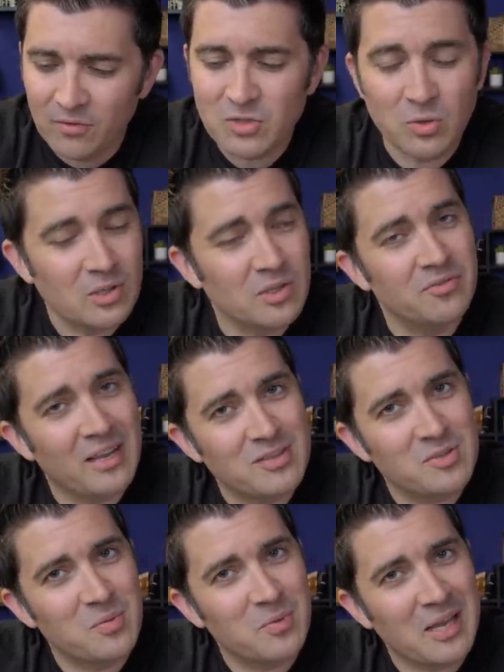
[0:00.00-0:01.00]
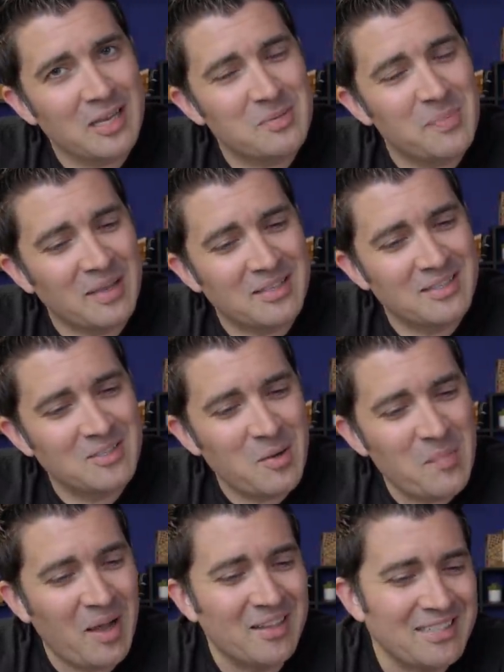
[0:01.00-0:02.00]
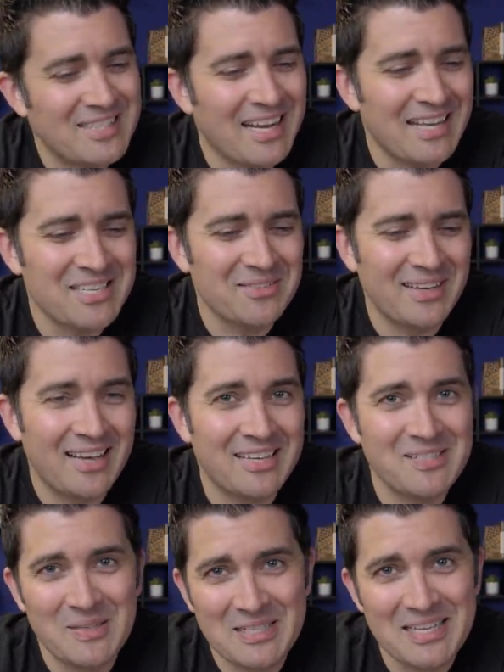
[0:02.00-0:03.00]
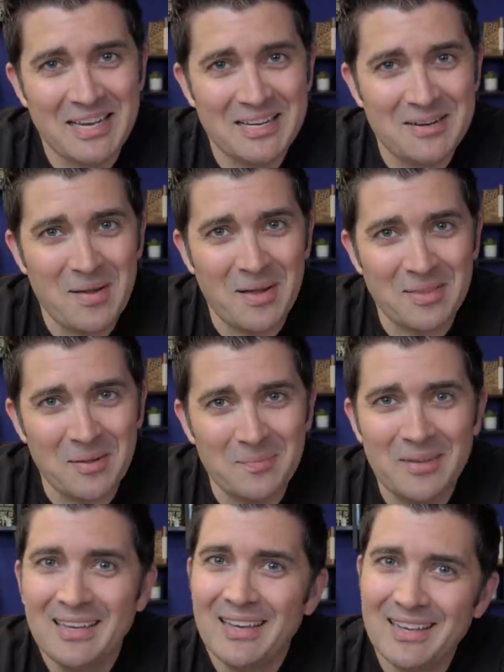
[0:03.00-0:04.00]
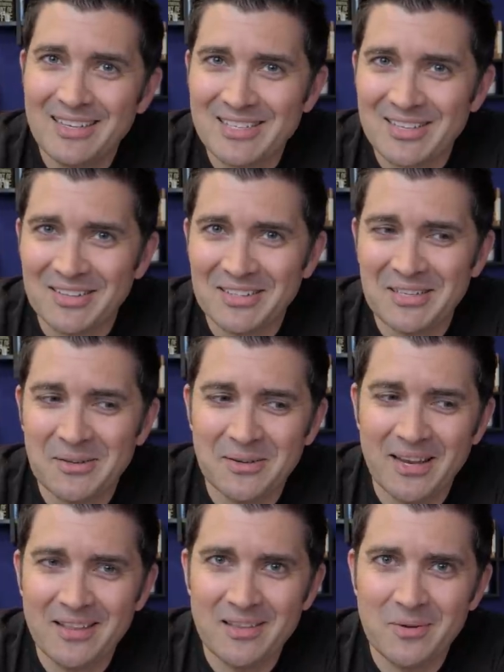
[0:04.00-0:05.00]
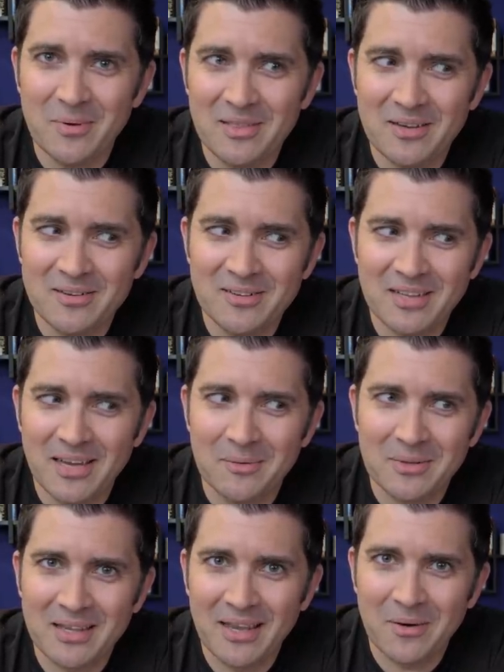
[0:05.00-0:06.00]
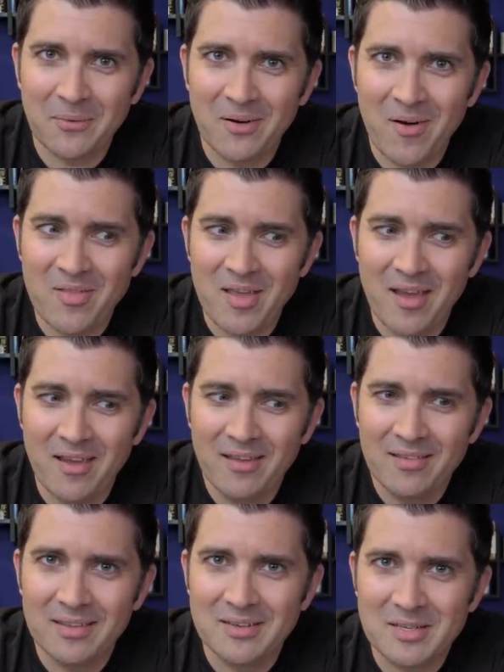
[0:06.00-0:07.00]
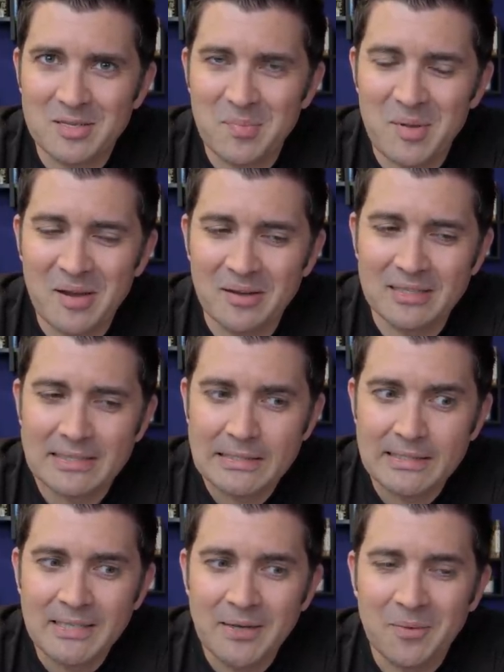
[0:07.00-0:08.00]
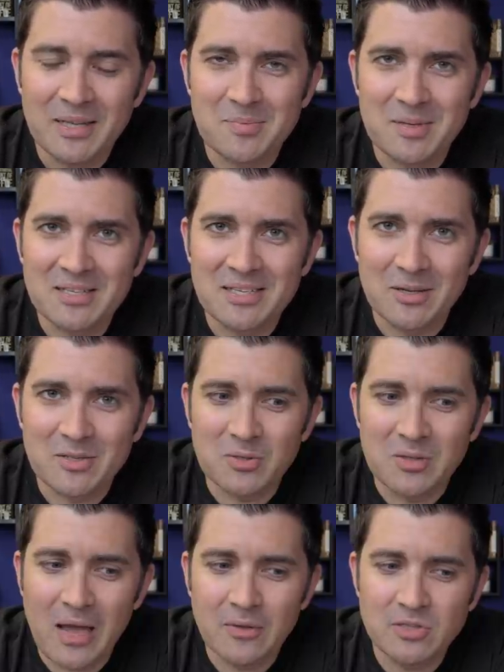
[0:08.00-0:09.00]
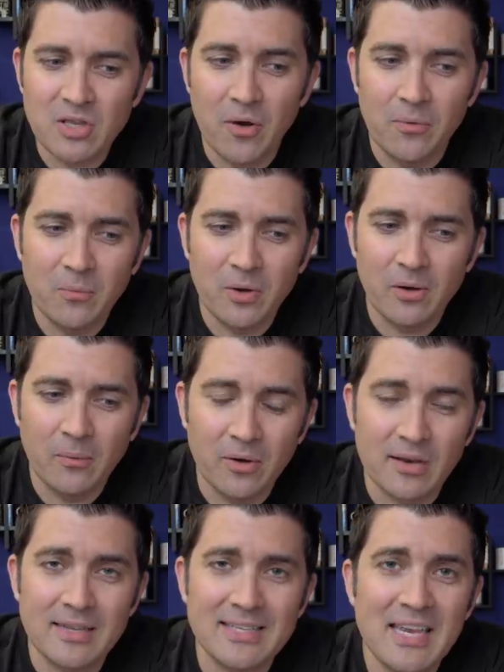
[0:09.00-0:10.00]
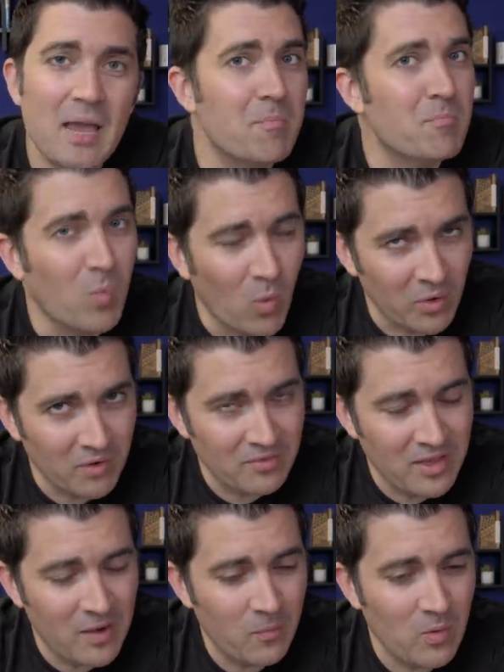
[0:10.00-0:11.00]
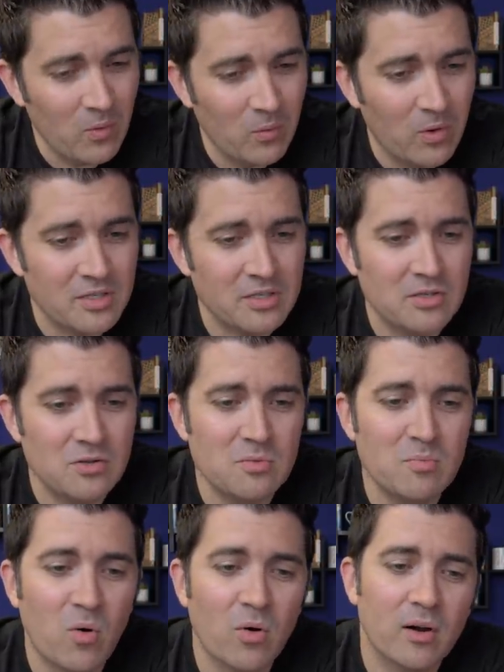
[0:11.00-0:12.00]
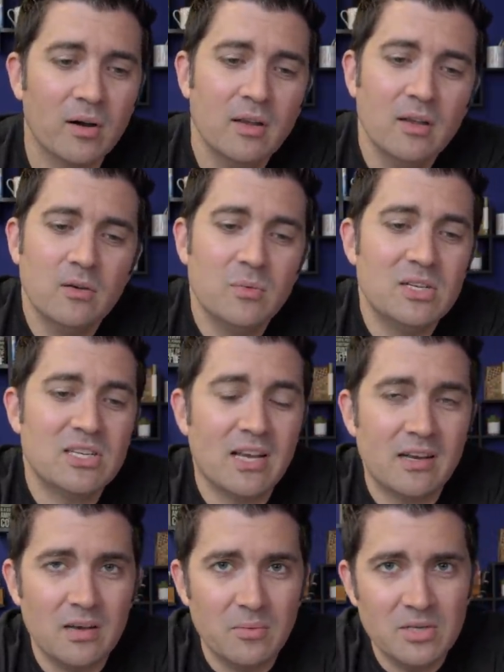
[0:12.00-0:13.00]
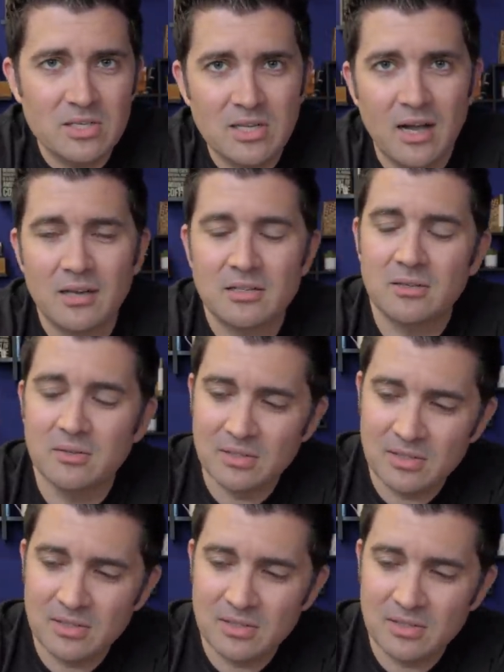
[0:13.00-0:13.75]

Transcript: sold a little faster than what I expected, so I apologize if I got you excited about them. You saw in Q and A and then you went there and you're like, what the heck, where are they? They've disappeared. Well, that's because they all sold out. So we are working to get more of them. We were wanting to do more. We just got to get restocked. So